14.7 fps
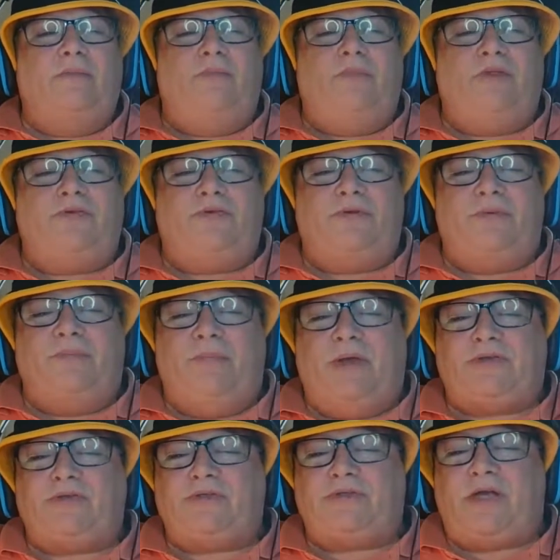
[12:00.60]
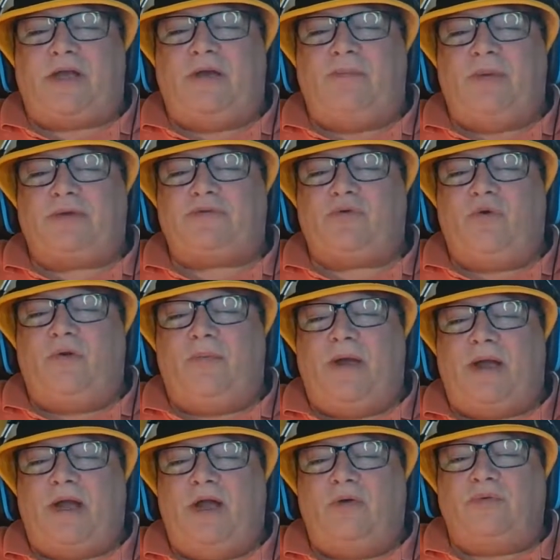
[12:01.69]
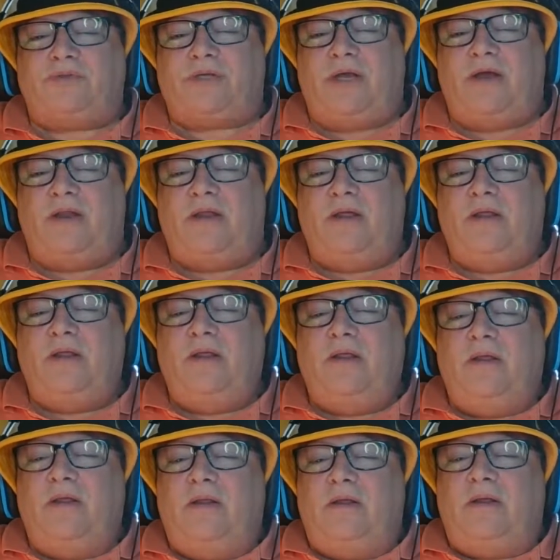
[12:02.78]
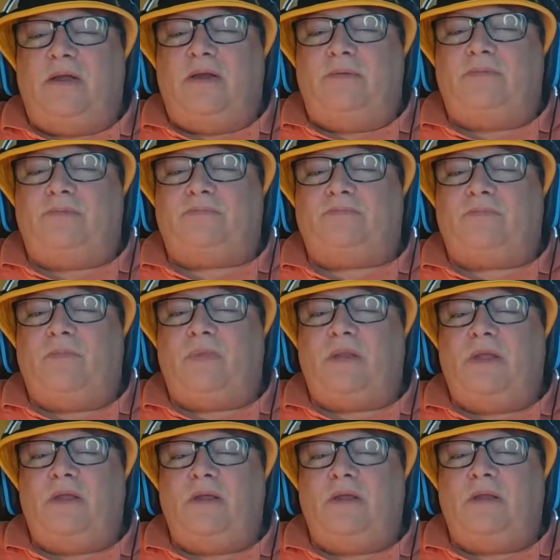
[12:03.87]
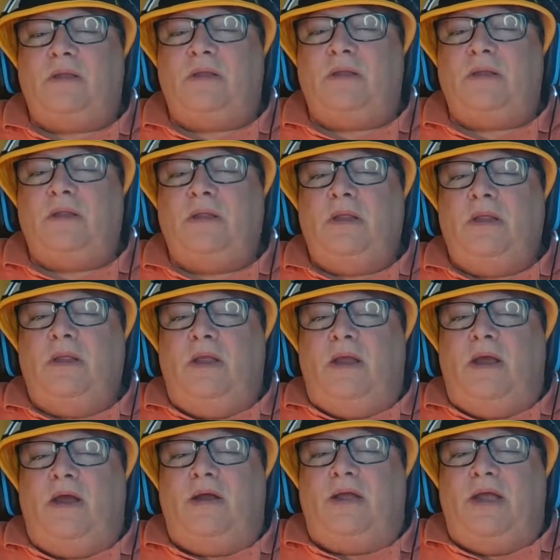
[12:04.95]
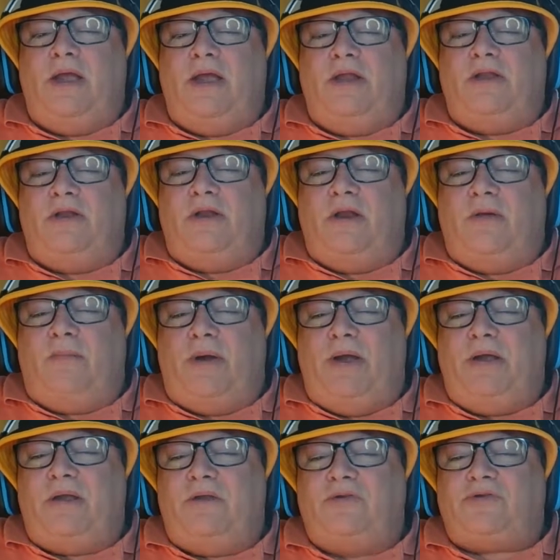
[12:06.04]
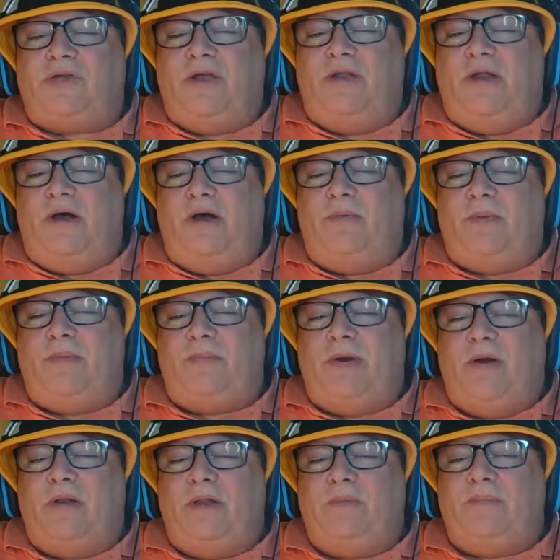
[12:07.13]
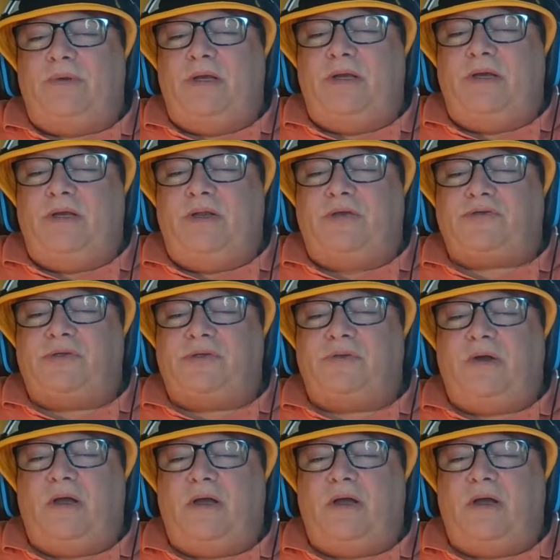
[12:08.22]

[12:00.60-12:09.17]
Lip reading: the best second best quarterback I was had. Okay, okay, okay. And Mike, you said apparently Padilla doesn't